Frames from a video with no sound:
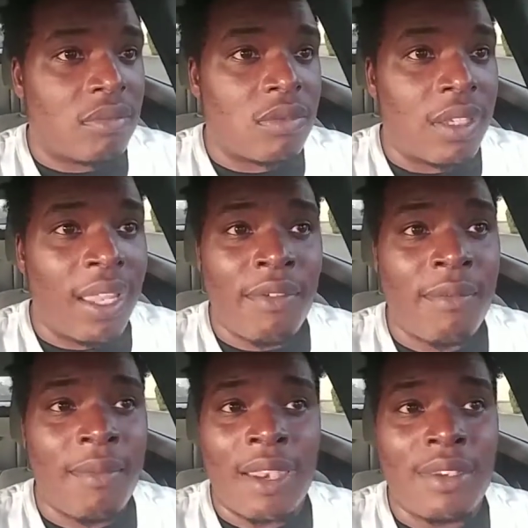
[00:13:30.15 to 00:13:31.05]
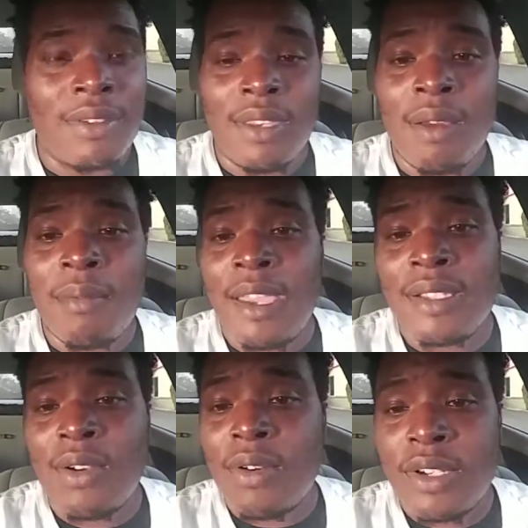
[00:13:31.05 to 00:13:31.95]
laugh at my dumb
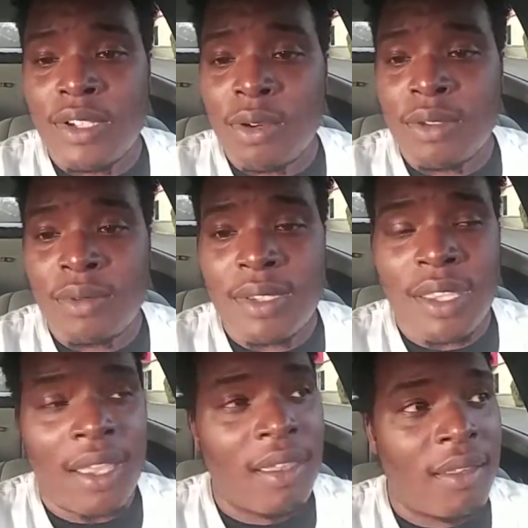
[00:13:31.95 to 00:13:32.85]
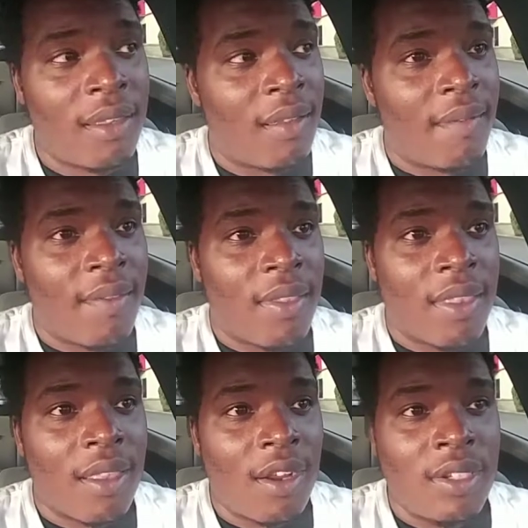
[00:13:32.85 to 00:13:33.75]
ass corny jokes sometimes,
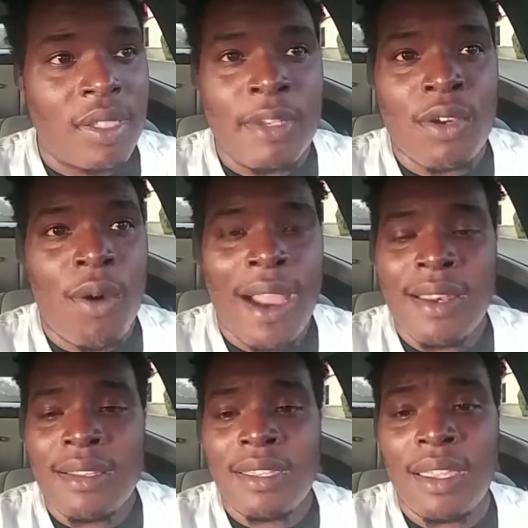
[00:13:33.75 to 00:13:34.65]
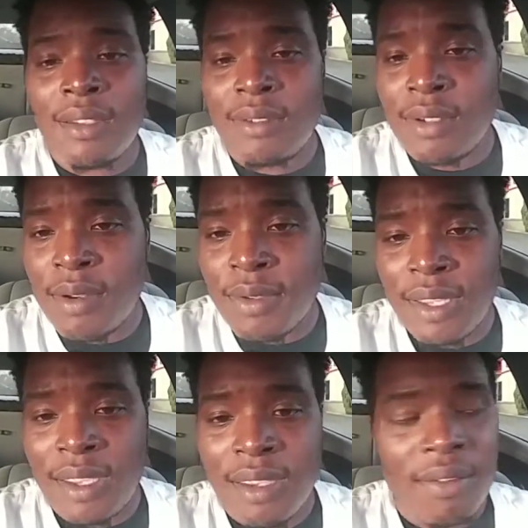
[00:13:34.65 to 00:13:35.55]
or just be quiet and think. You know what I'm
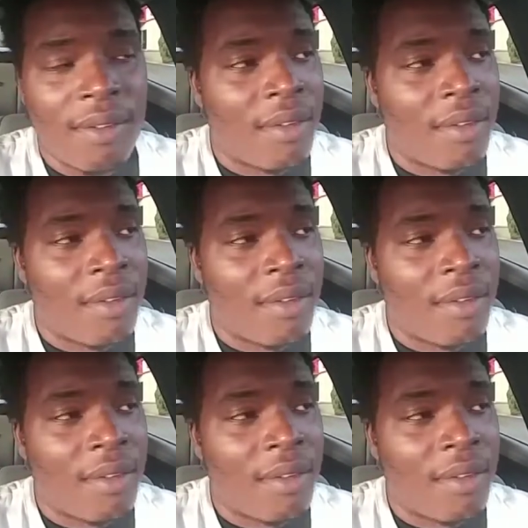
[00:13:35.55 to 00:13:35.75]
saying?